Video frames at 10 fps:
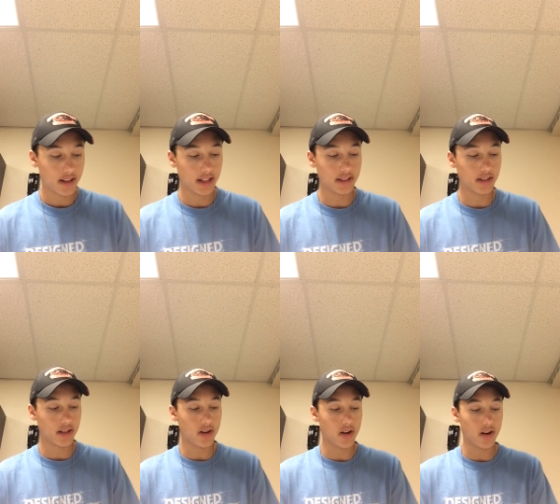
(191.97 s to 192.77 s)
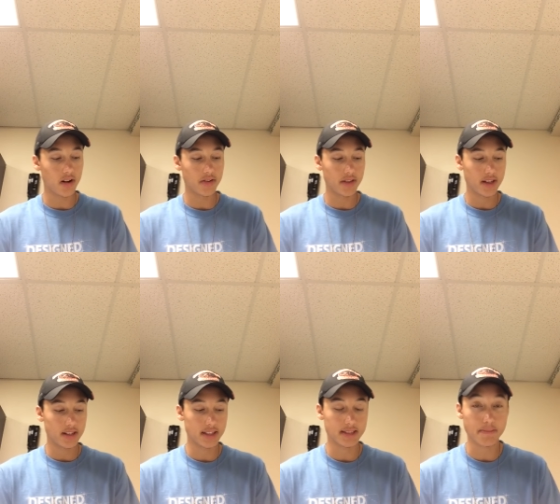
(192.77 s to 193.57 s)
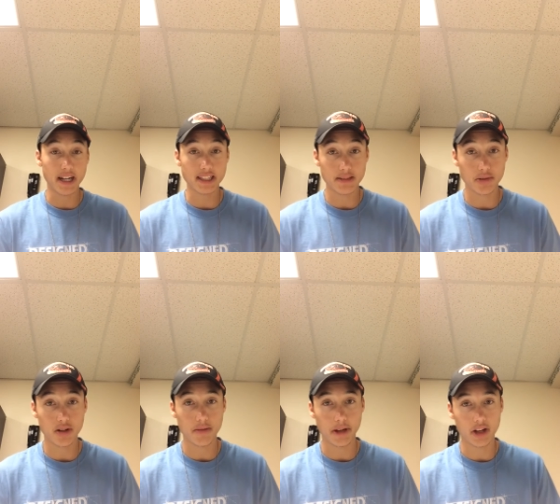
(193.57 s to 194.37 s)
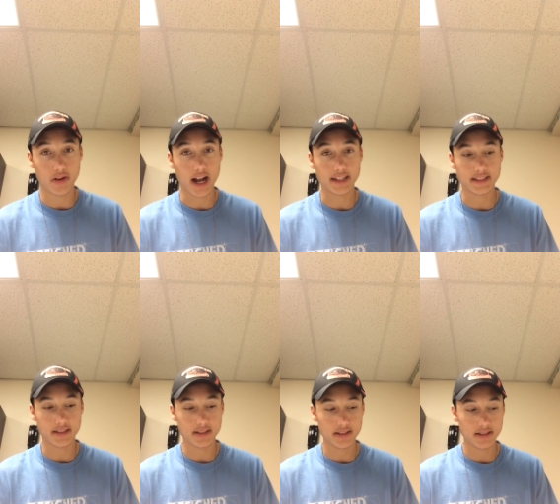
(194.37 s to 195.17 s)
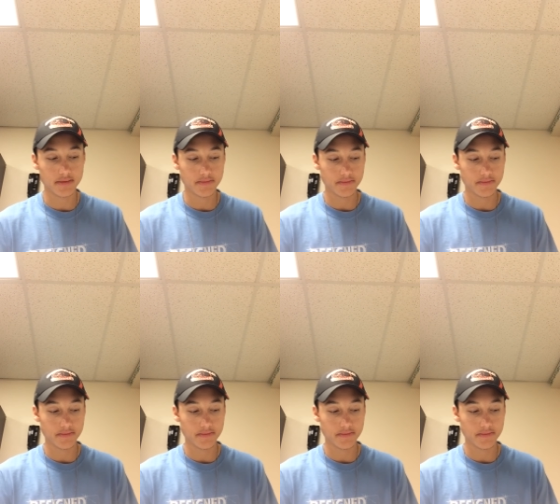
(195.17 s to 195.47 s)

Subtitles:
These are called dispensable amino acids.